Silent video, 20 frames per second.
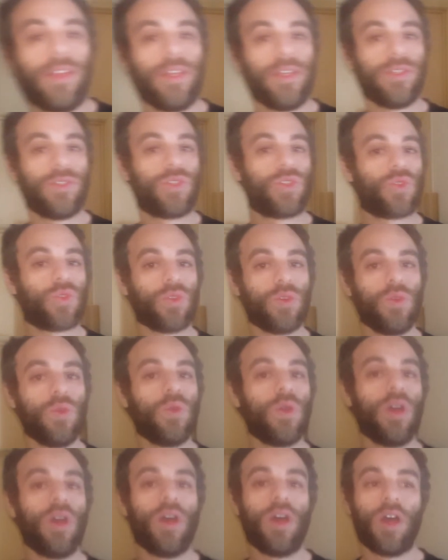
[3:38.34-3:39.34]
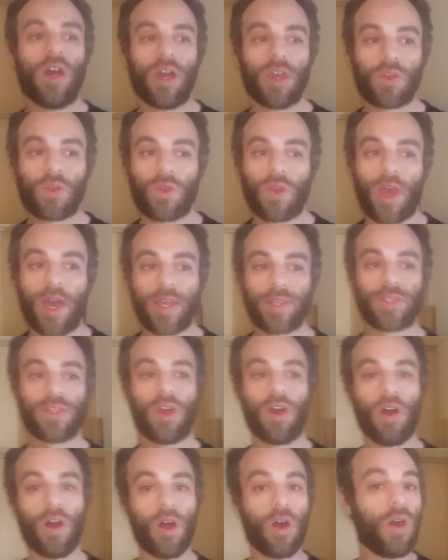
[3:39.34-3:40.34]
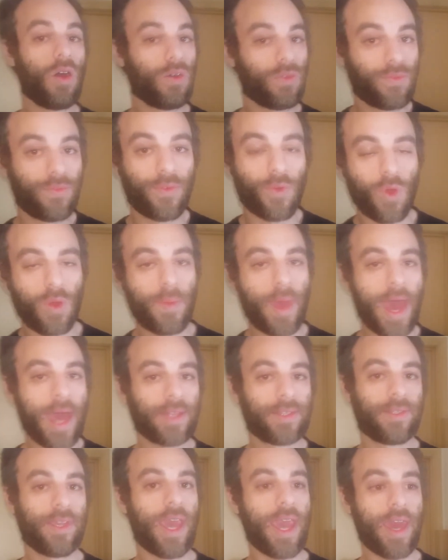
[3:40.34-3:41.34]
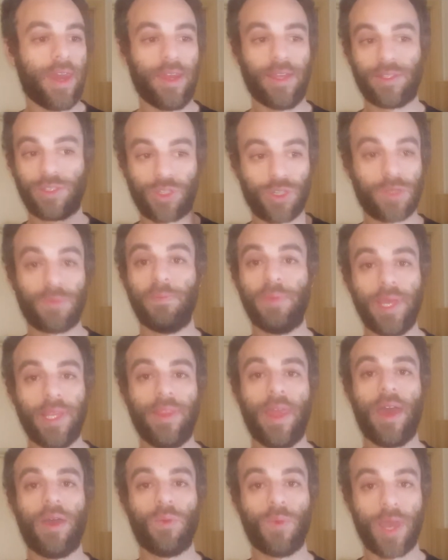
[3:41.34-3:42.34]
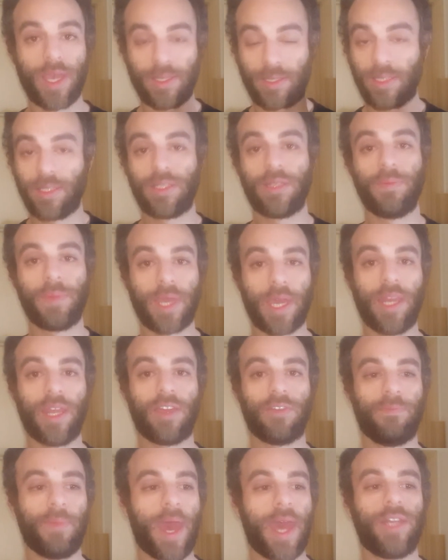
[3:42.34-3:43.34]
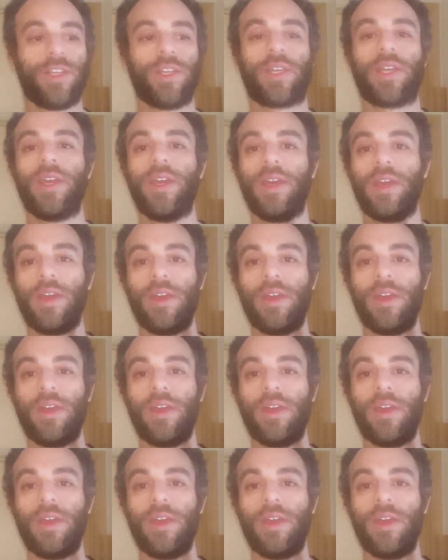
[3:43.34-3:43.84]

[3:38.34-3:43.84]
is true across all formats, and it's just been that way since the beginning of Magic.